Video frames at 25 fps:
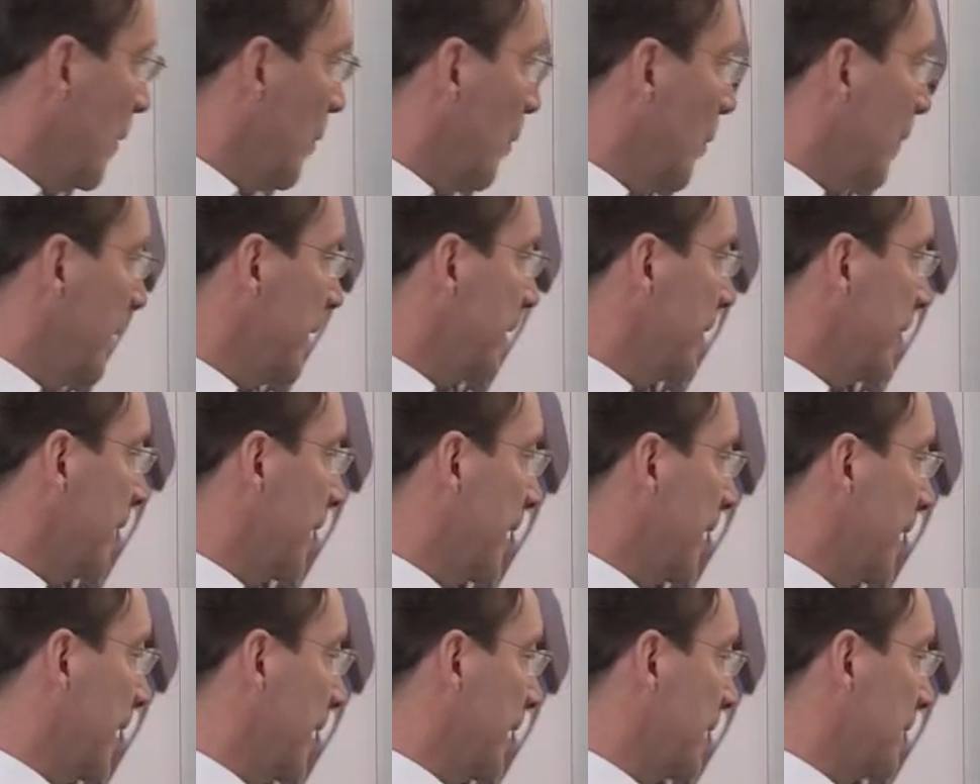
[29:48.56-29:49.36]
we
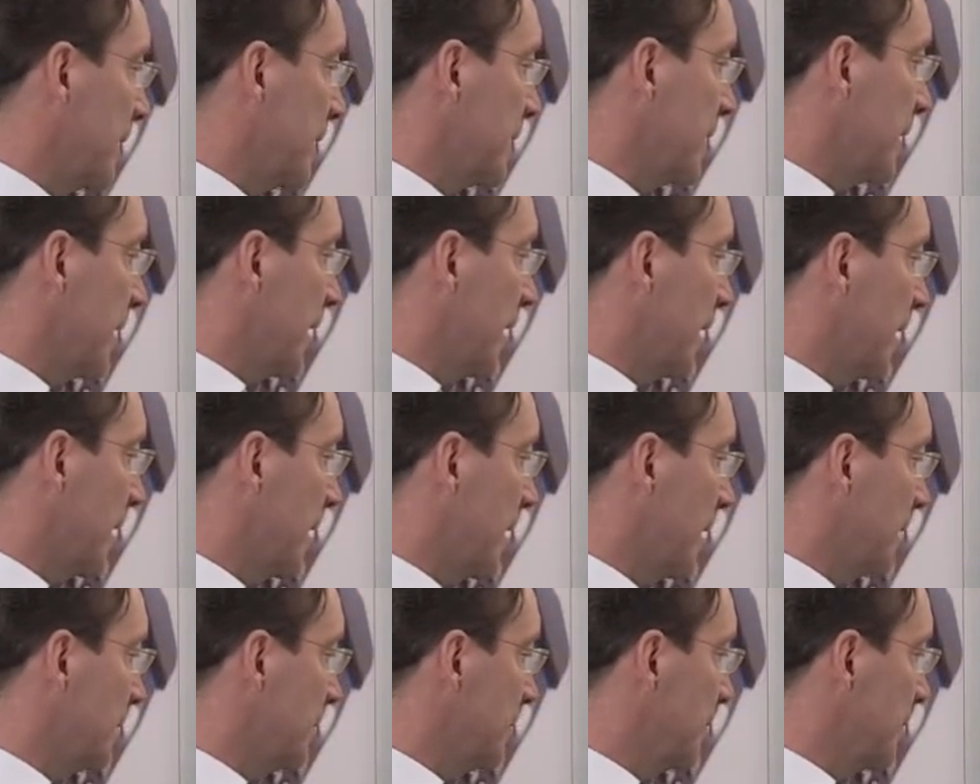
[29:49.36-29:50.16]
can
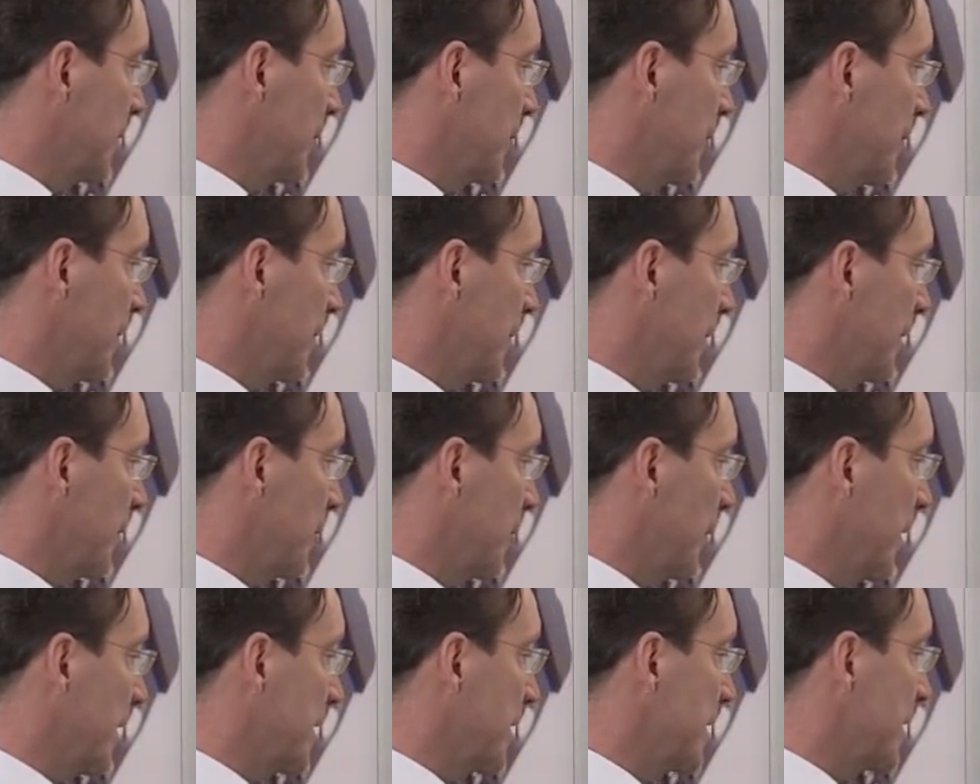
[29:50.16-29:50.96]
choose
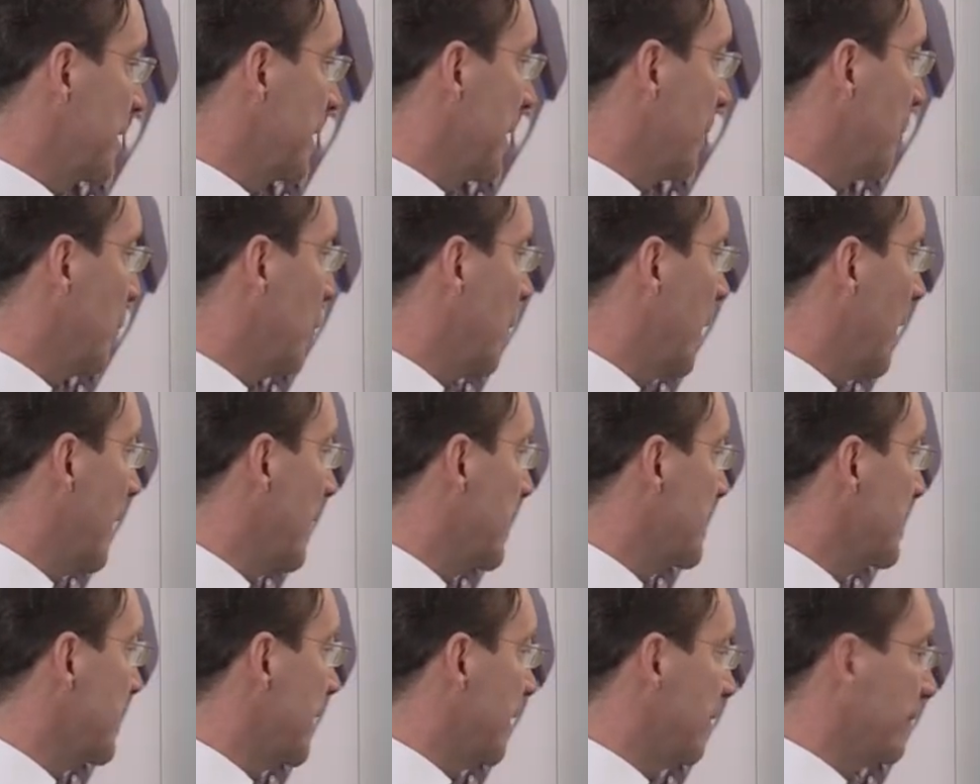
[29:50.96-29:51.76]
between
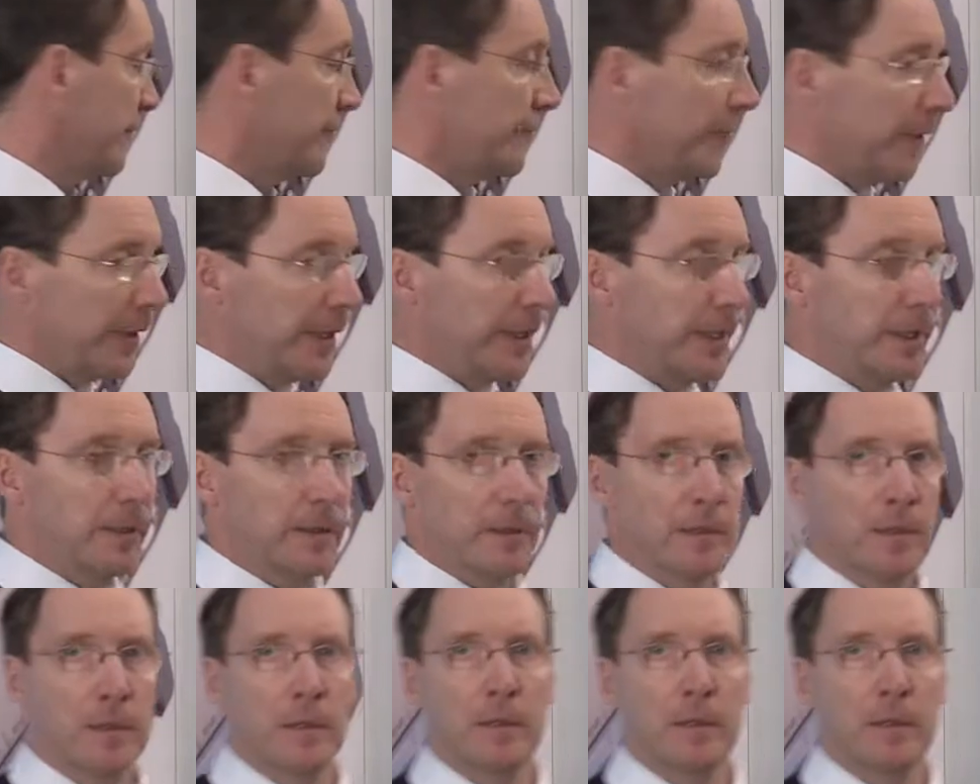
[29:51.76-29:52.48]
stepwise and free.